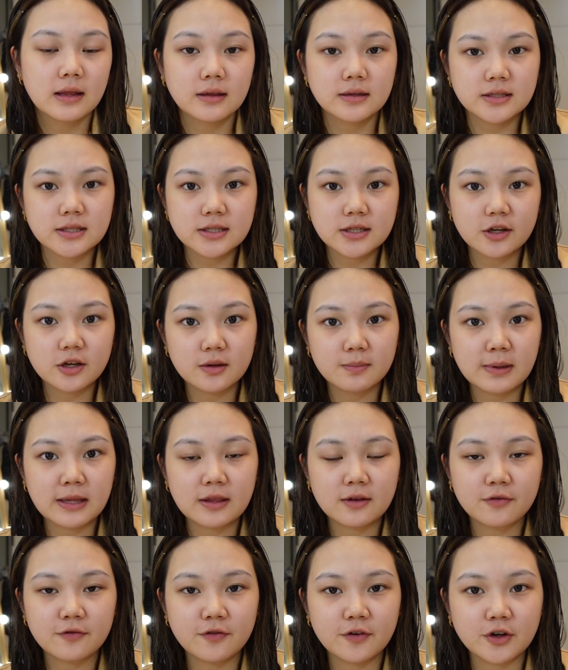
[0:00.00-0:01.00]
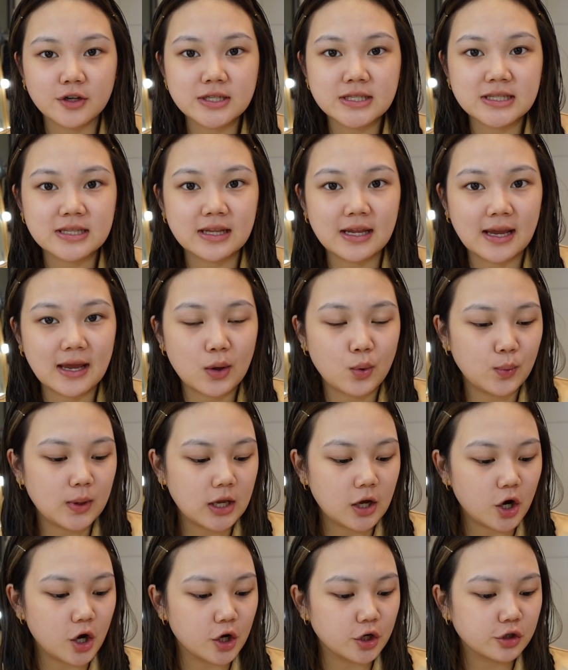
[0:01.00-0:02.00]
this is gonna be the first day
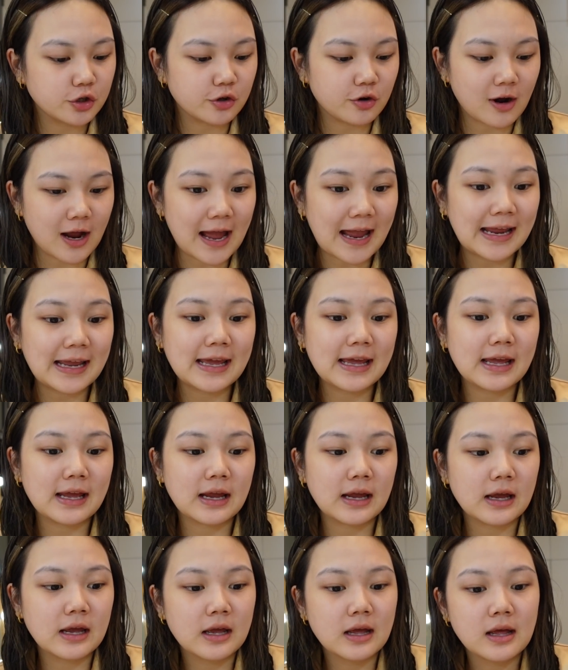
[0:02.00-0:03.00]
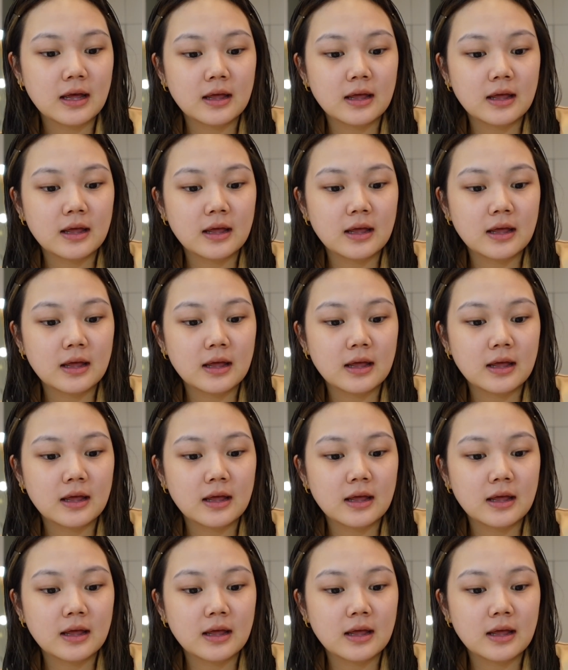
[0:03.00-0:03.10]
we are trying